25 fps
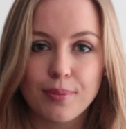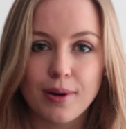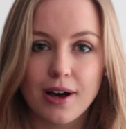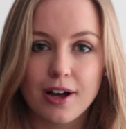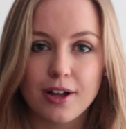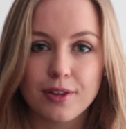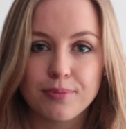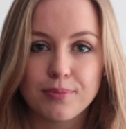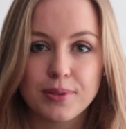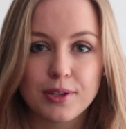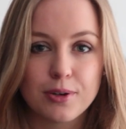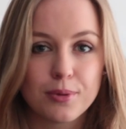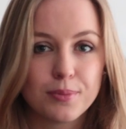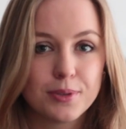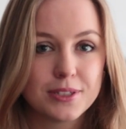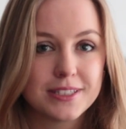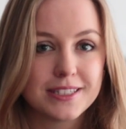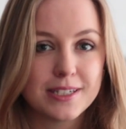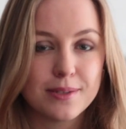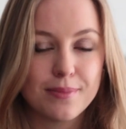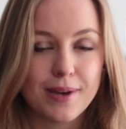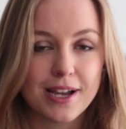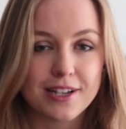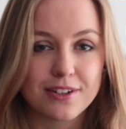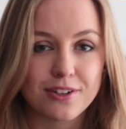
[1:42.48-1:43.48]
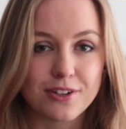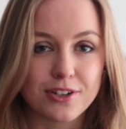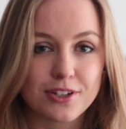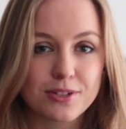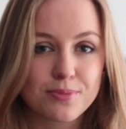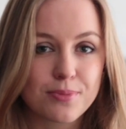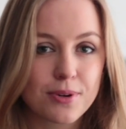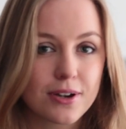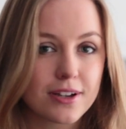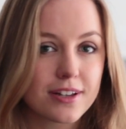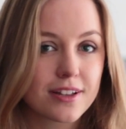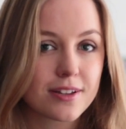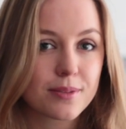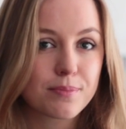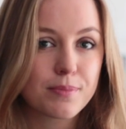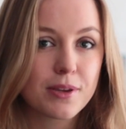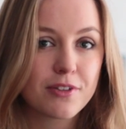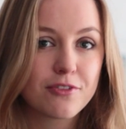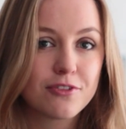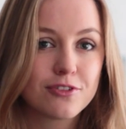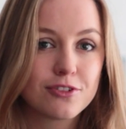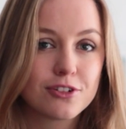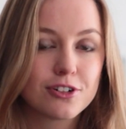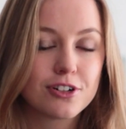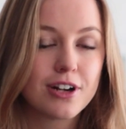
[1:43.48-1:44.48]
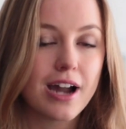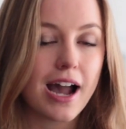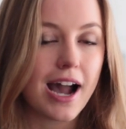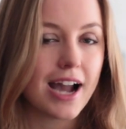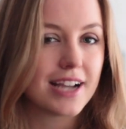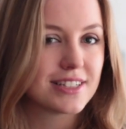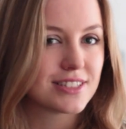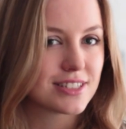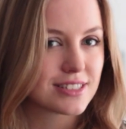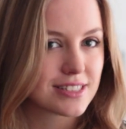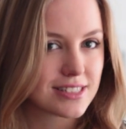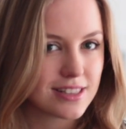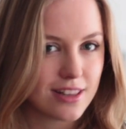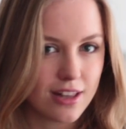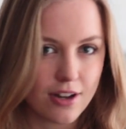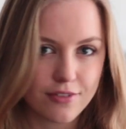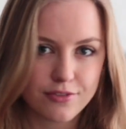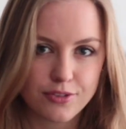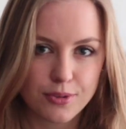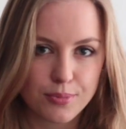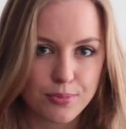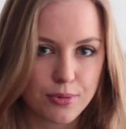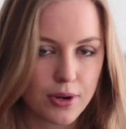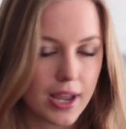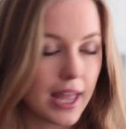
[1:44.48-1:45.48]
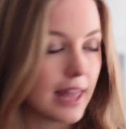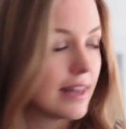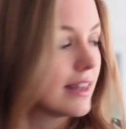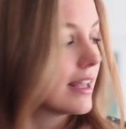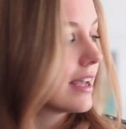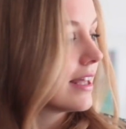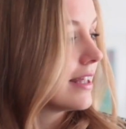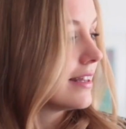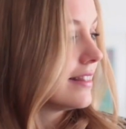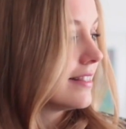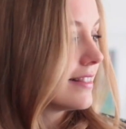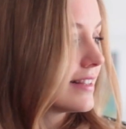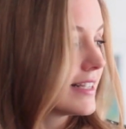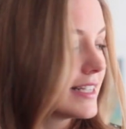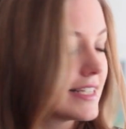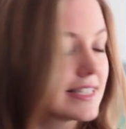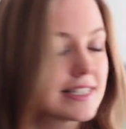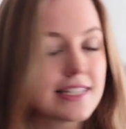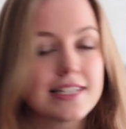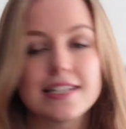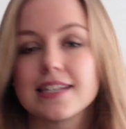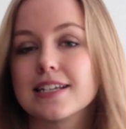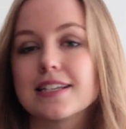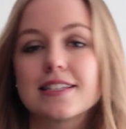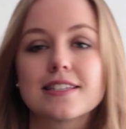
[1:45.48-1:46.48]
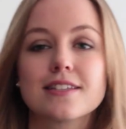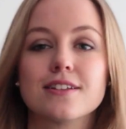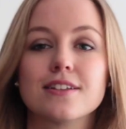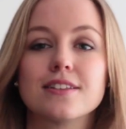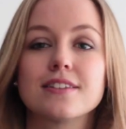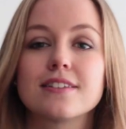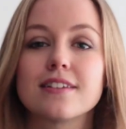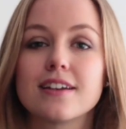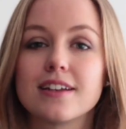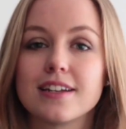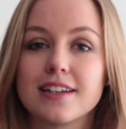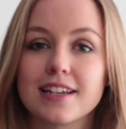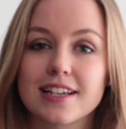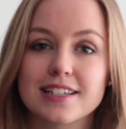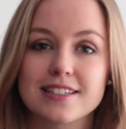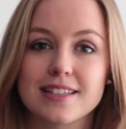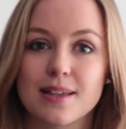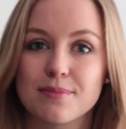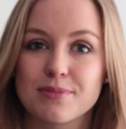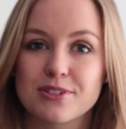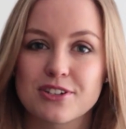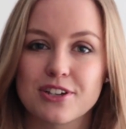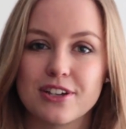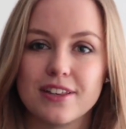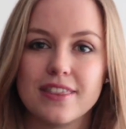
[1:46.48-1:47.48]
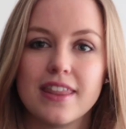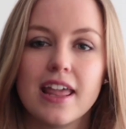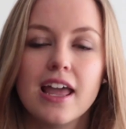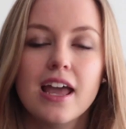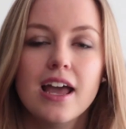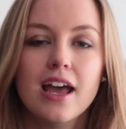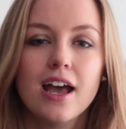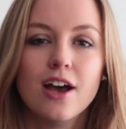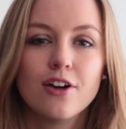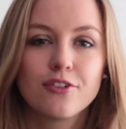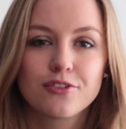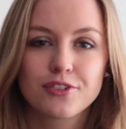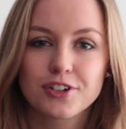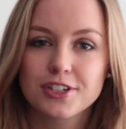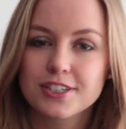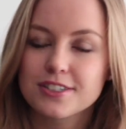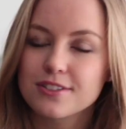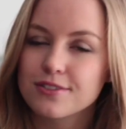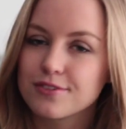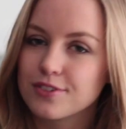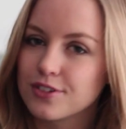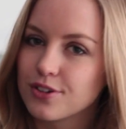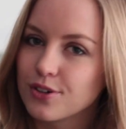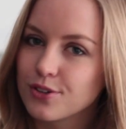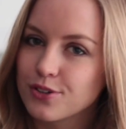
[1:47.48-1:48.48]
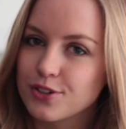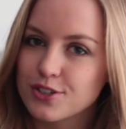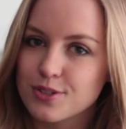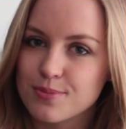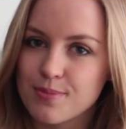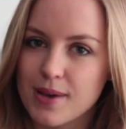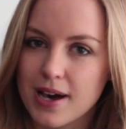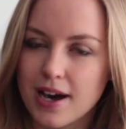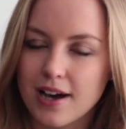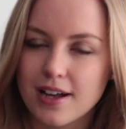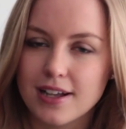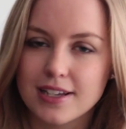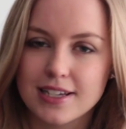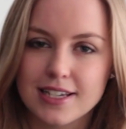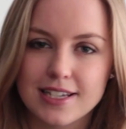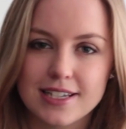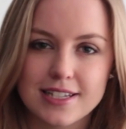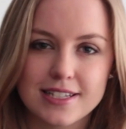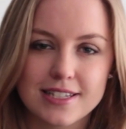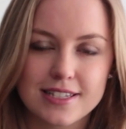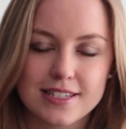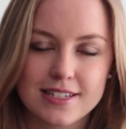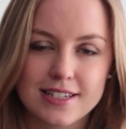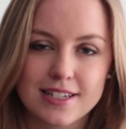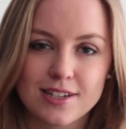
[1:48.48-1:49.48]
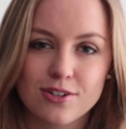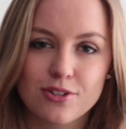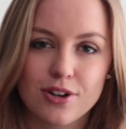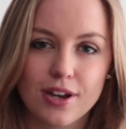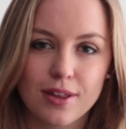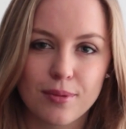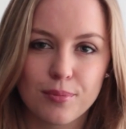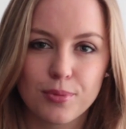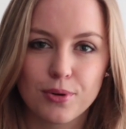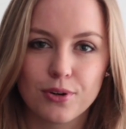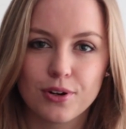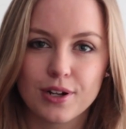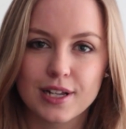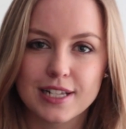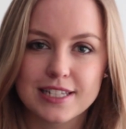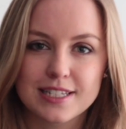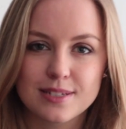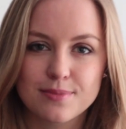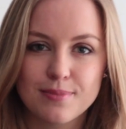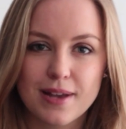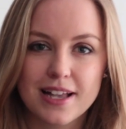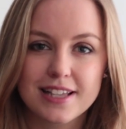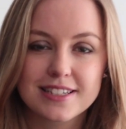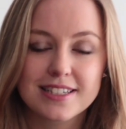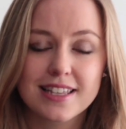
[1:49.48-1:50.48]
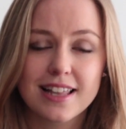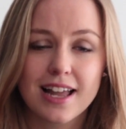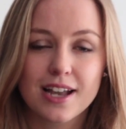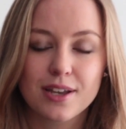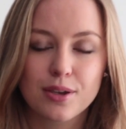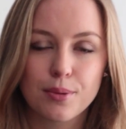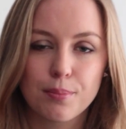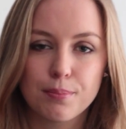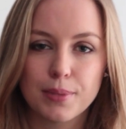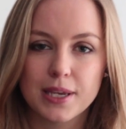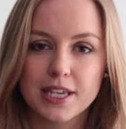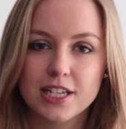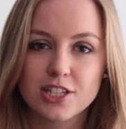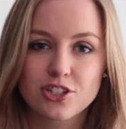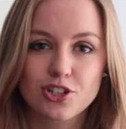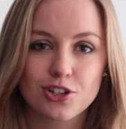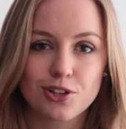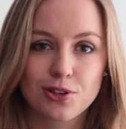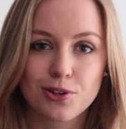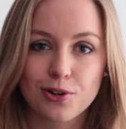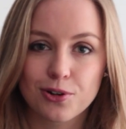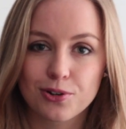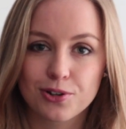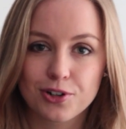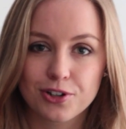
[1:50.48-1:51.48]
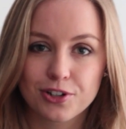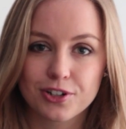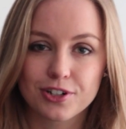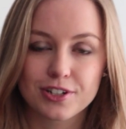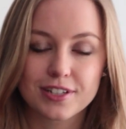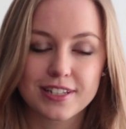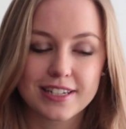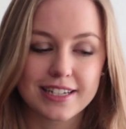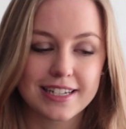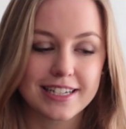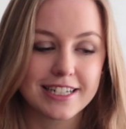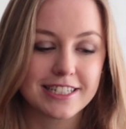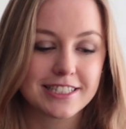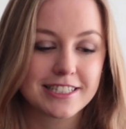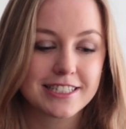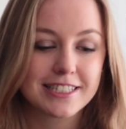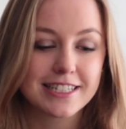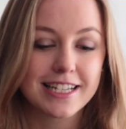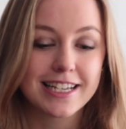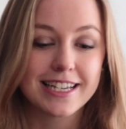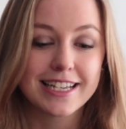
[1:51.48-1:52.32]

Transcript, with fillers: about Beauty by Nuxe product before, I just love the brand and this isn't an exception. First of all, the smell is incredible. It smells like a peach yogurt. It